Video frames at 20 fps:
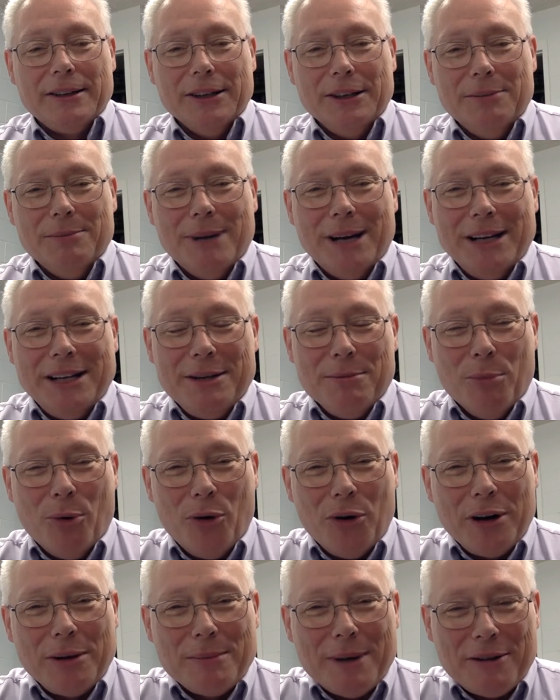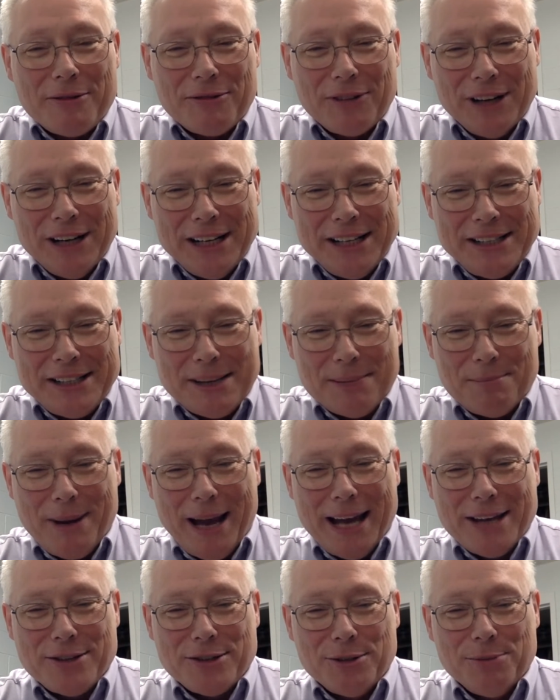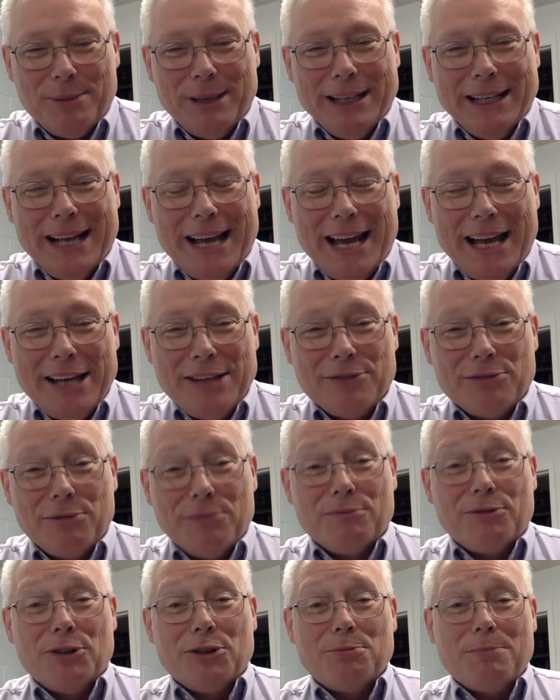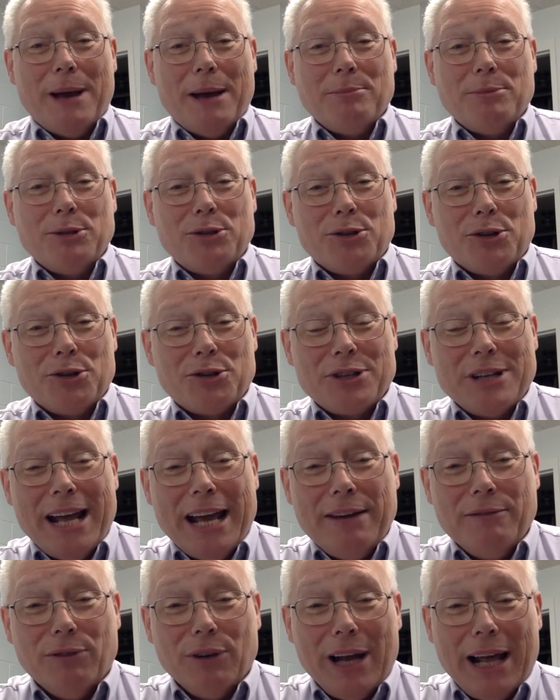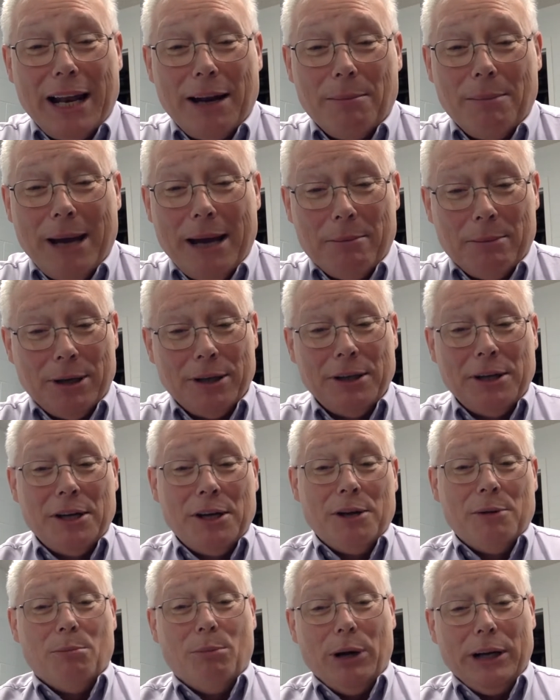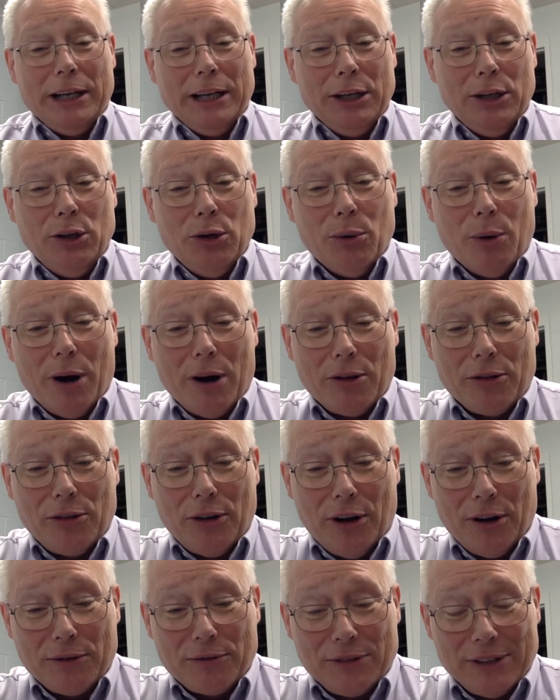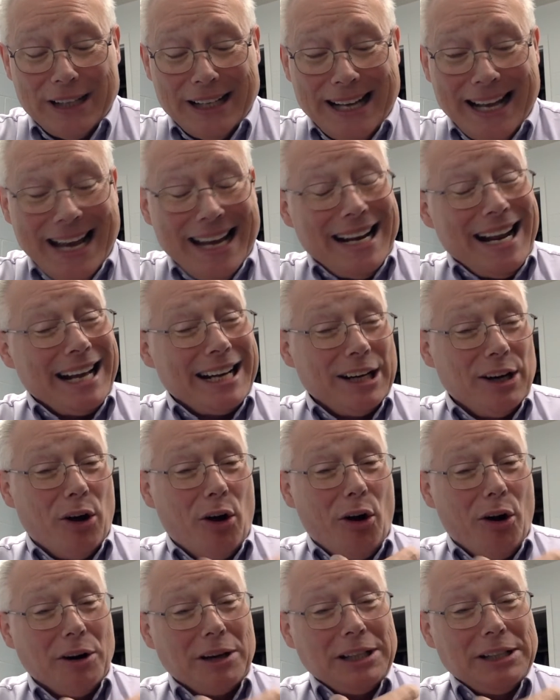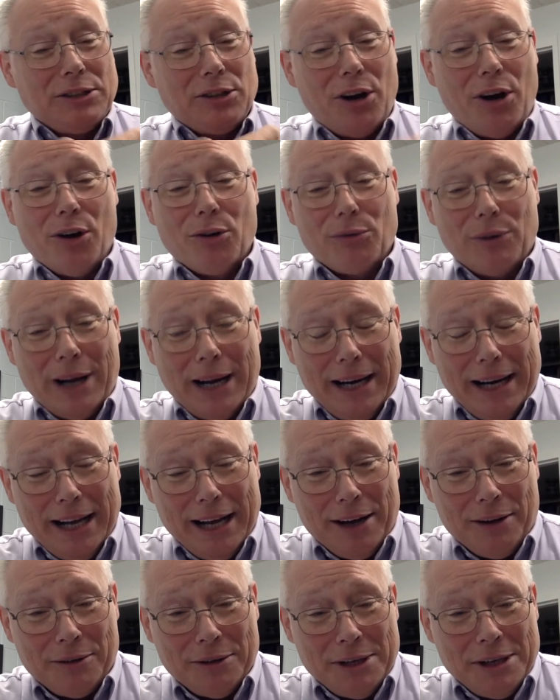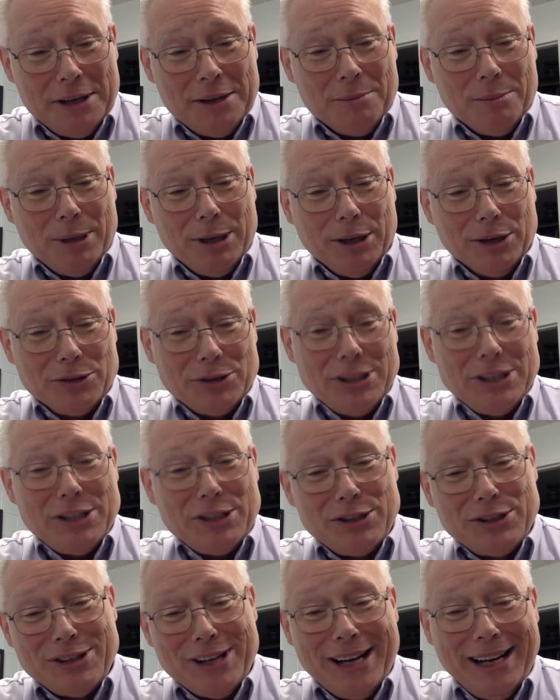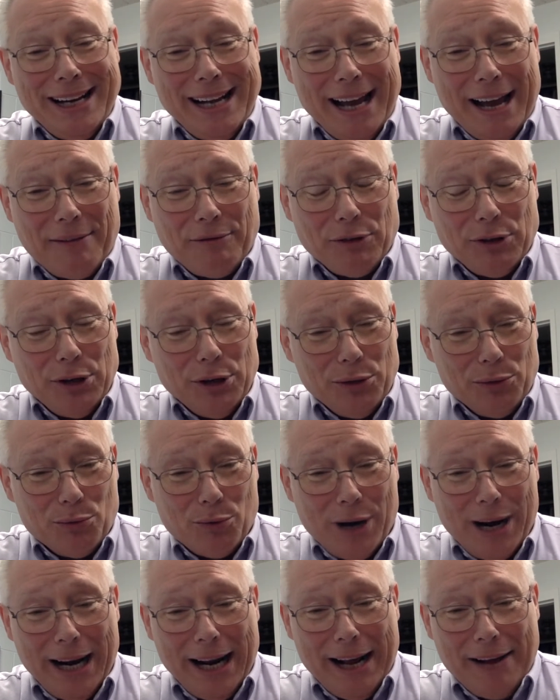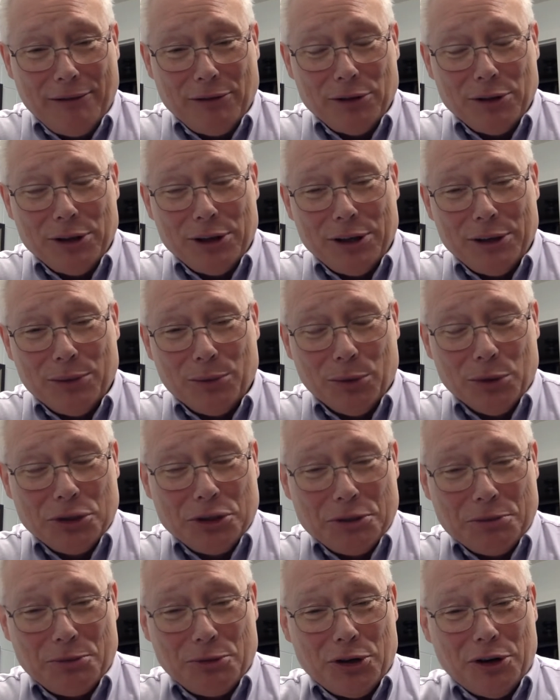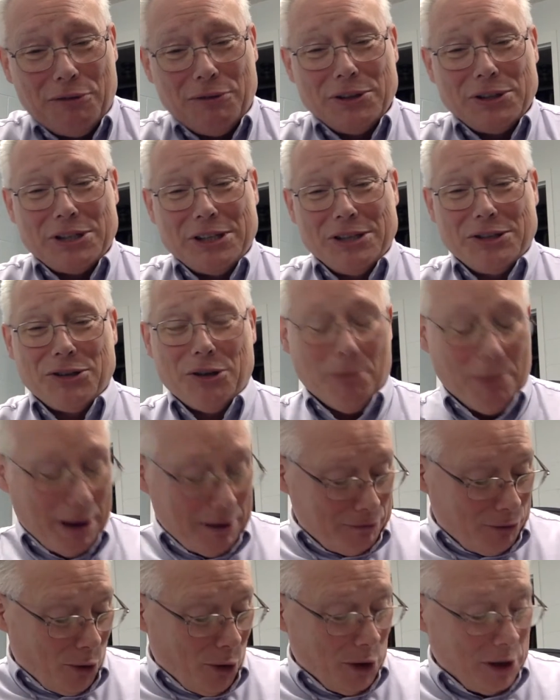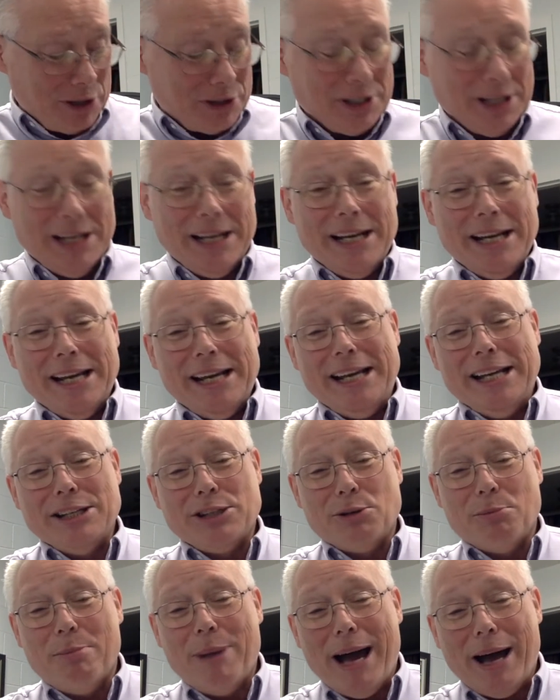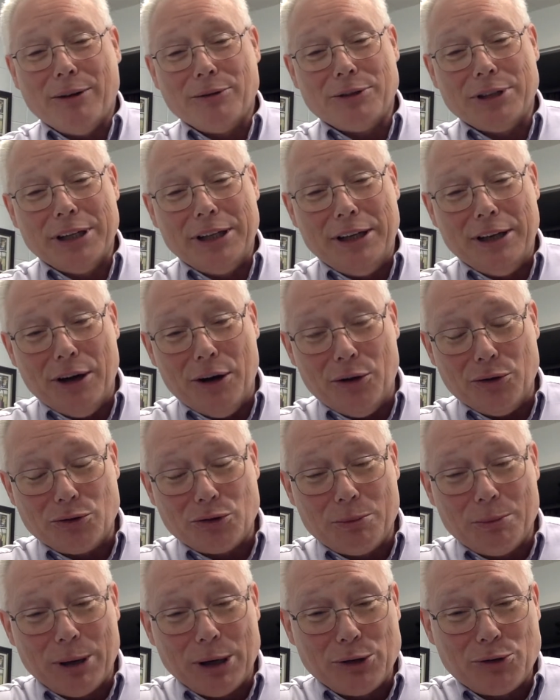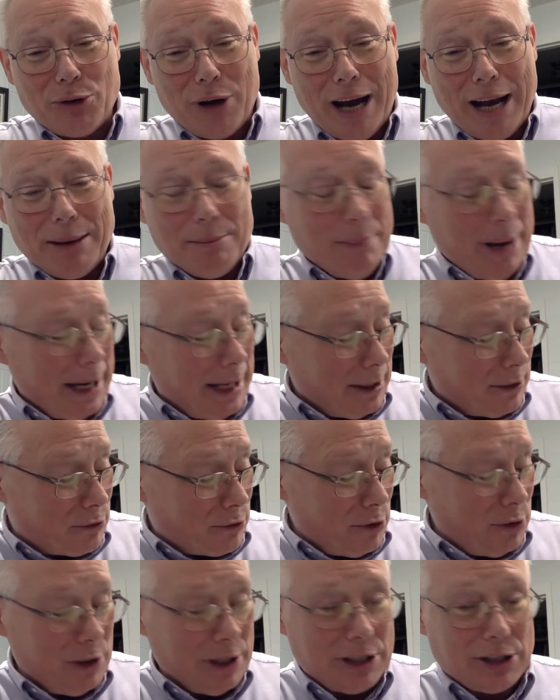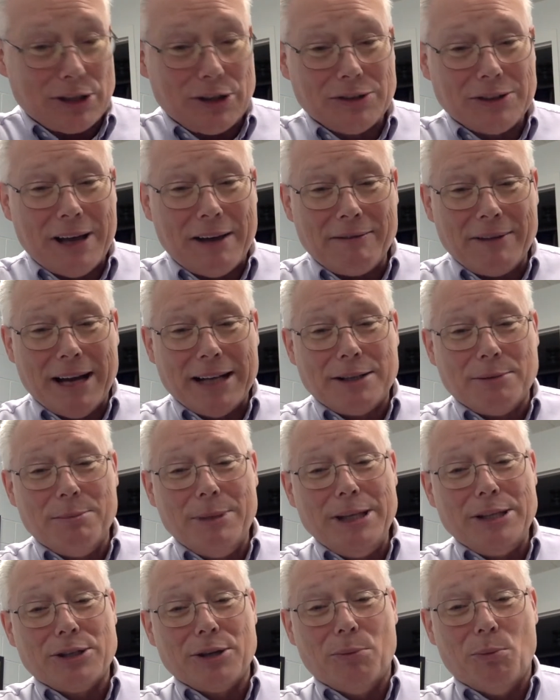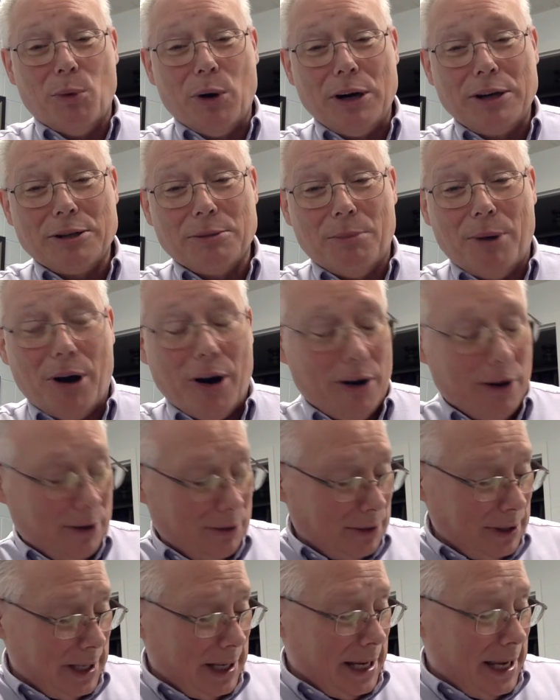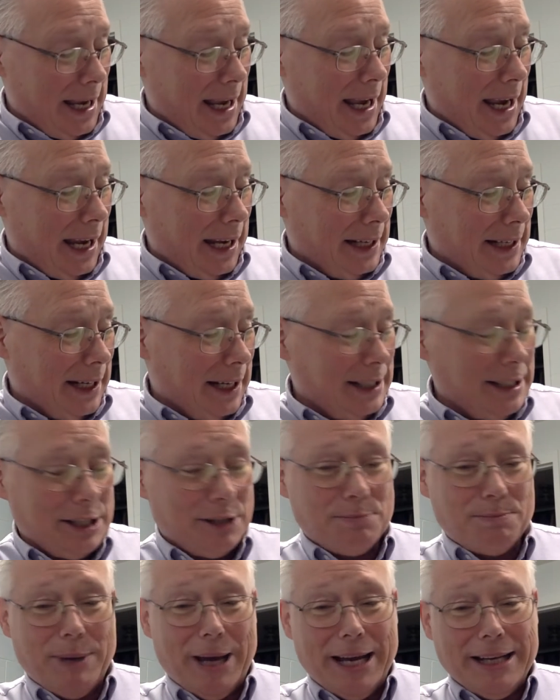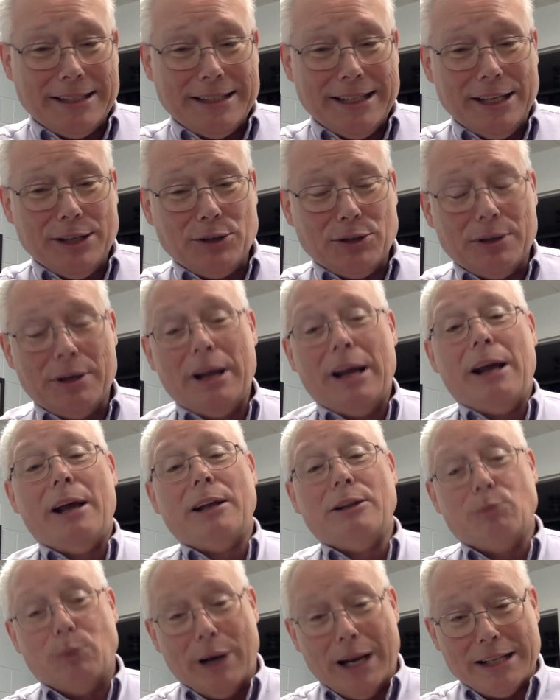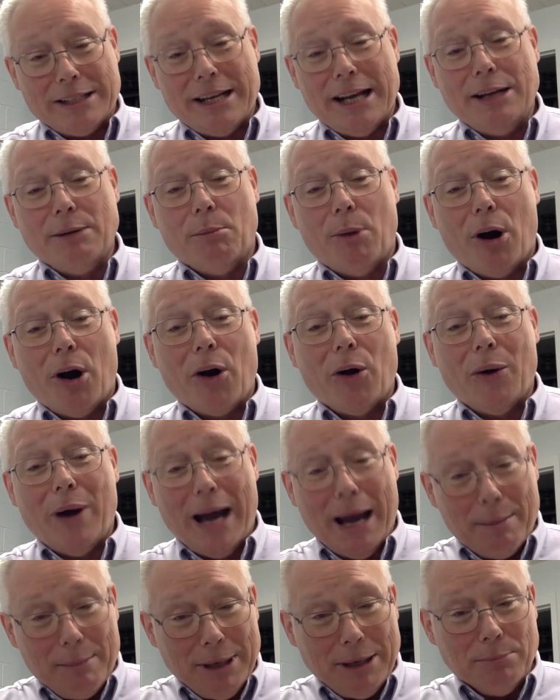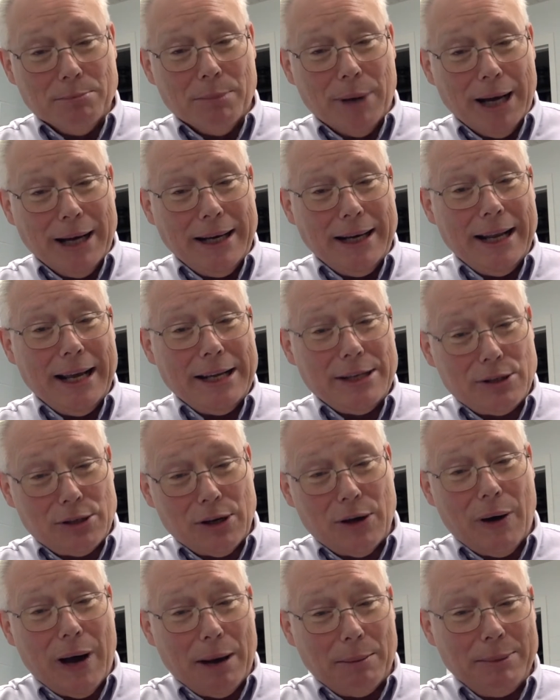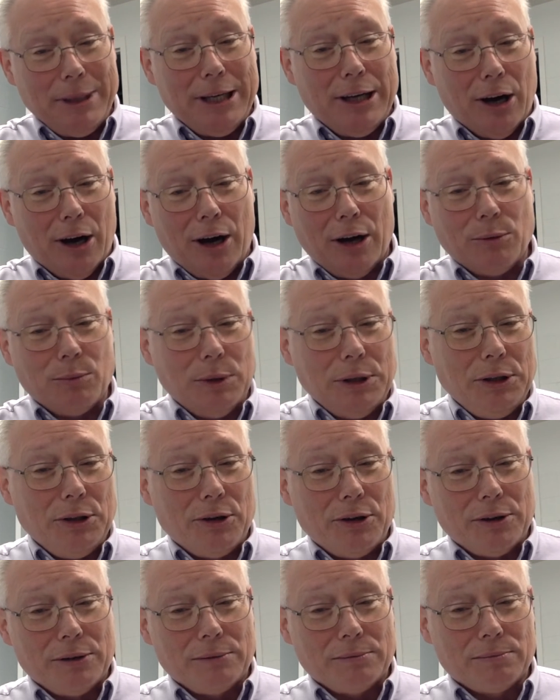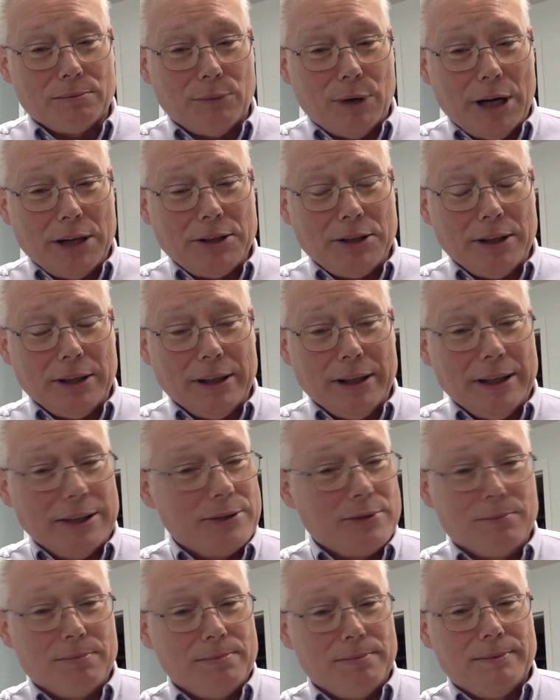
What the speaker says: Good Monday morning, my friends. I'm Pastor Ben Hayes from First Baptist Church, Dadeville, Alabama, bringing you our thought for the day. And I can hardly talk right now because this is Sunday afternoon, right after the worship service. And so my voice is about to go. So I'm going to try to make it through this because I've got to be somewhere tomorrow. And just pay attention. When I say tomorrow, I mean Monday. So I'll be gone when you're watching this.